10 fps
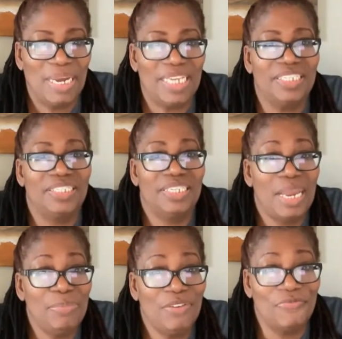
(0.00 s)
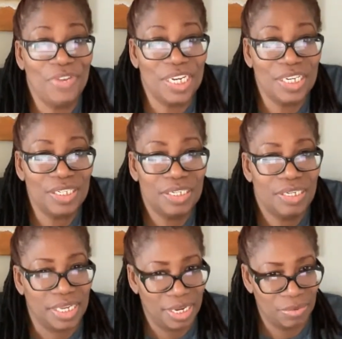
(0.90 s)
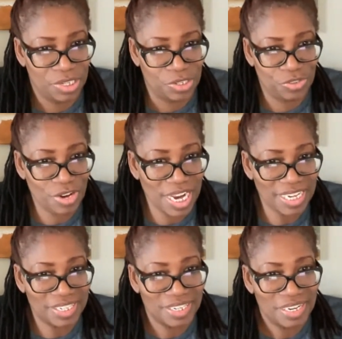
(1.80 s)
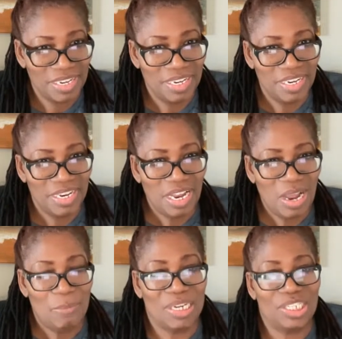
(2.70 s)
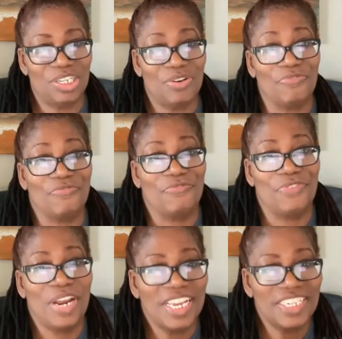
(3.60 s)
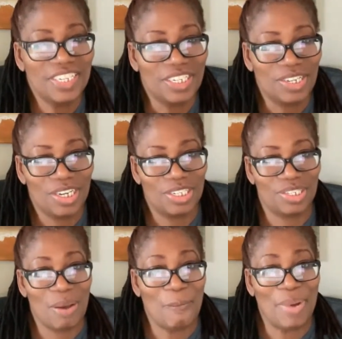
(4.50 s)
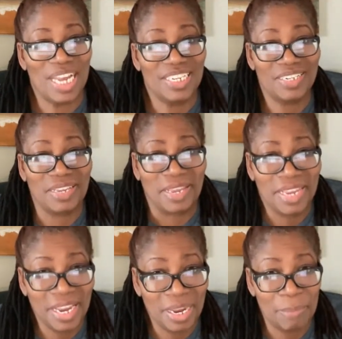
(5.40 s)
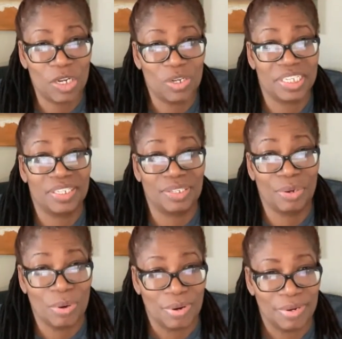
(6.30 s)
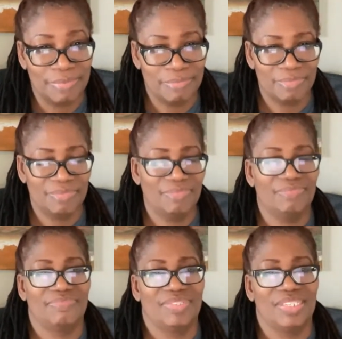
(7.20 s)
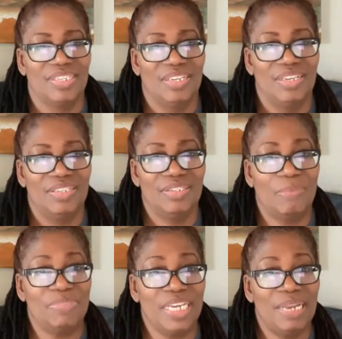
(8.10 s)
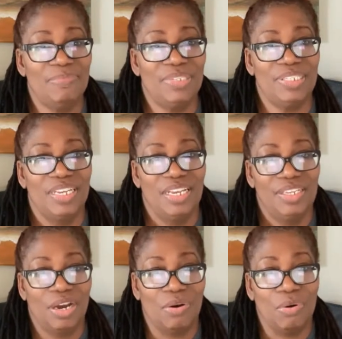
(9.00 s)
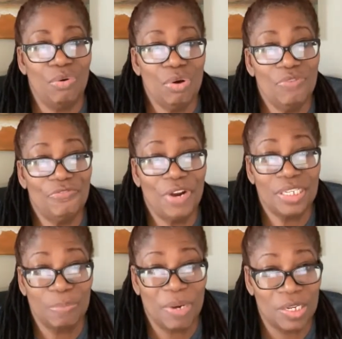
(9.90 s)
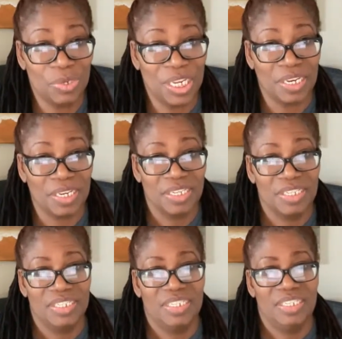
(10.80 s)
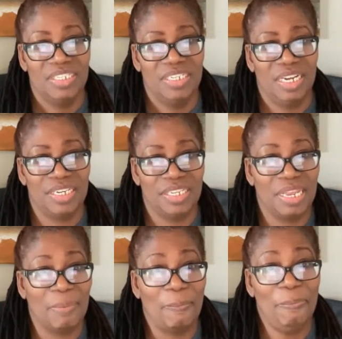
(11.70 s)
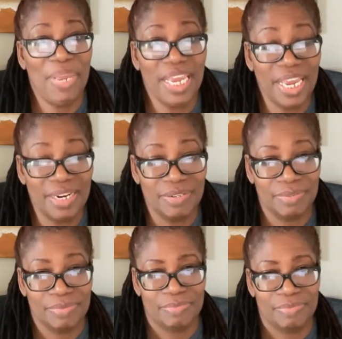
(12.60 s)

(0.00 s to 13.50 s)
By the time you finished, the hair was straight, but you're afraid to touch some part of the hair because it's sore. Sometimes your whole front bun way and you're in pain.